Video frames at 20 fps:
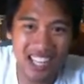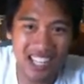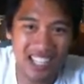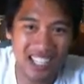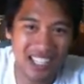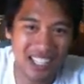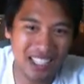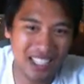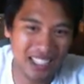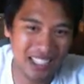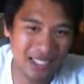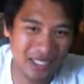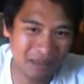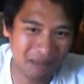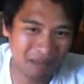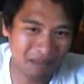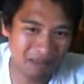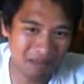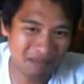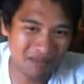
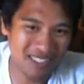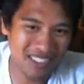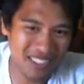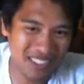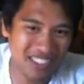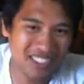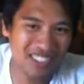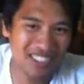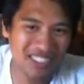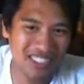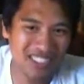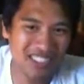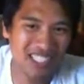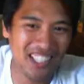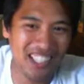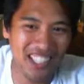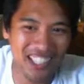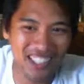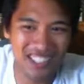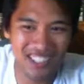Um, so it's
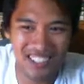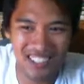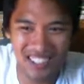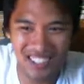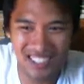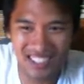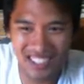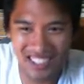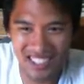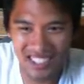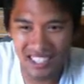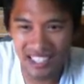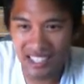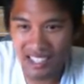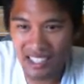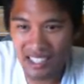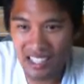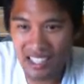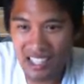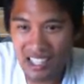really interesting to see.